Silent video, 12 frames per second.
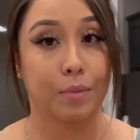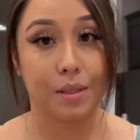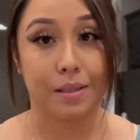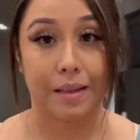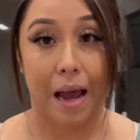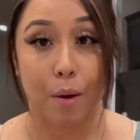
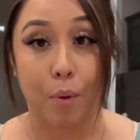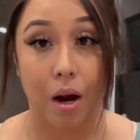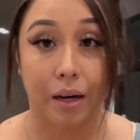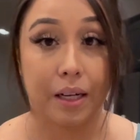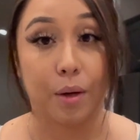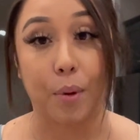
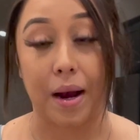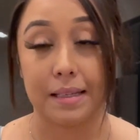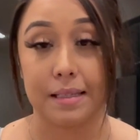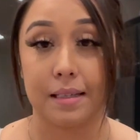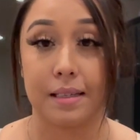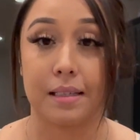skyrocketing
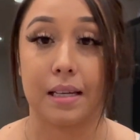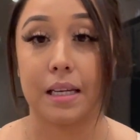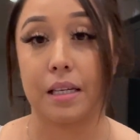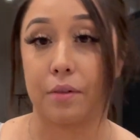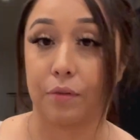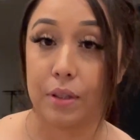prices in
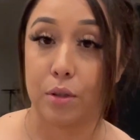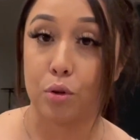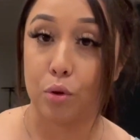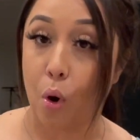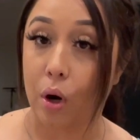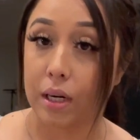different
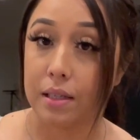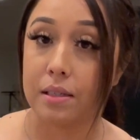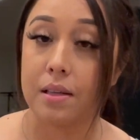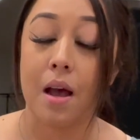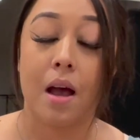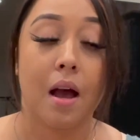stores
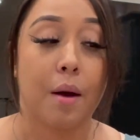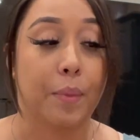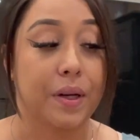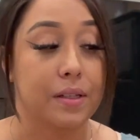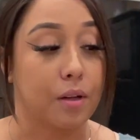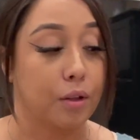
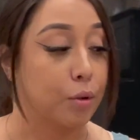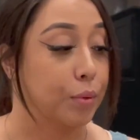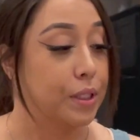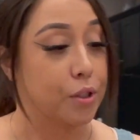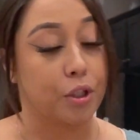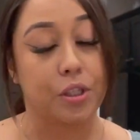based on the
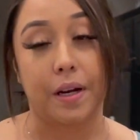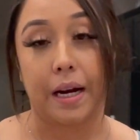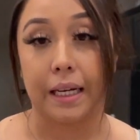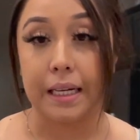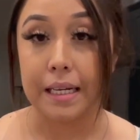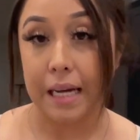research that I
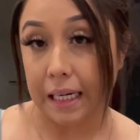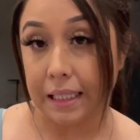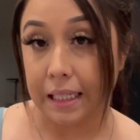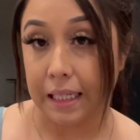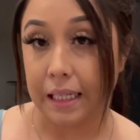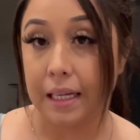
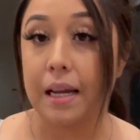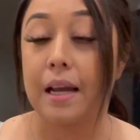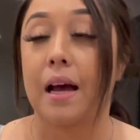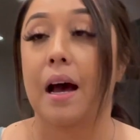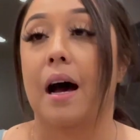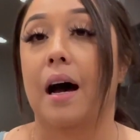conducted.
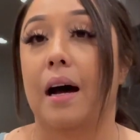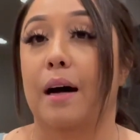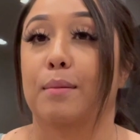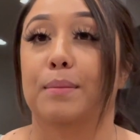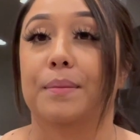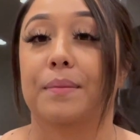
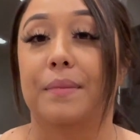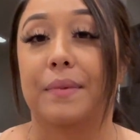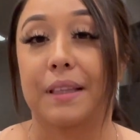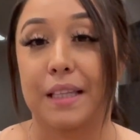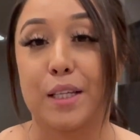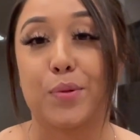Um,
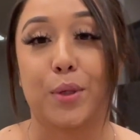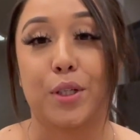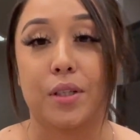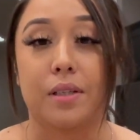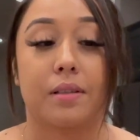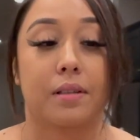these were
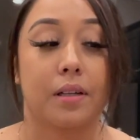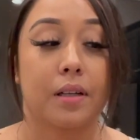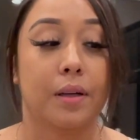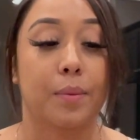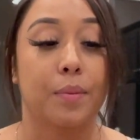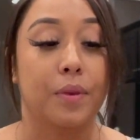just
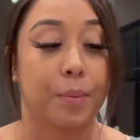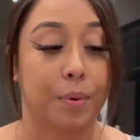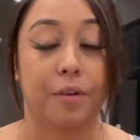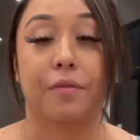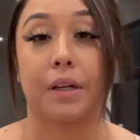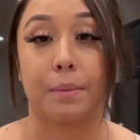the
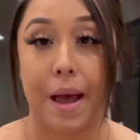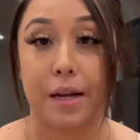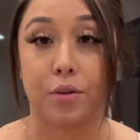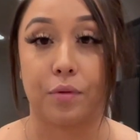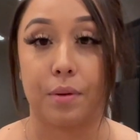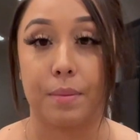perfect
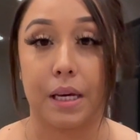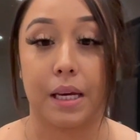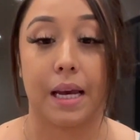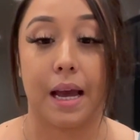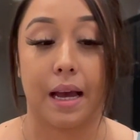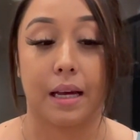match for
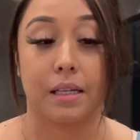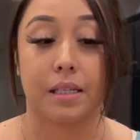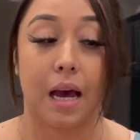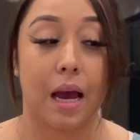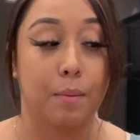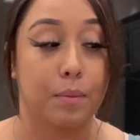me, and
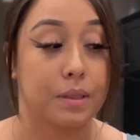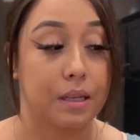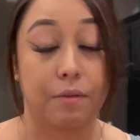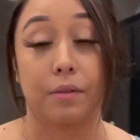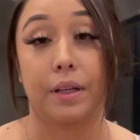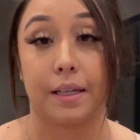I'm
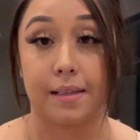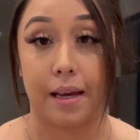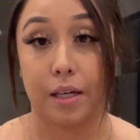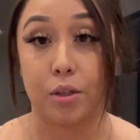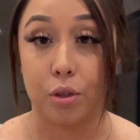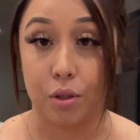definitely
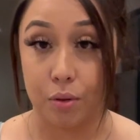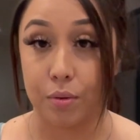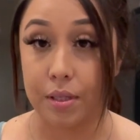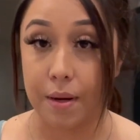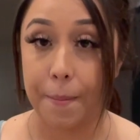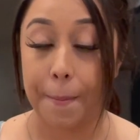excited to use them.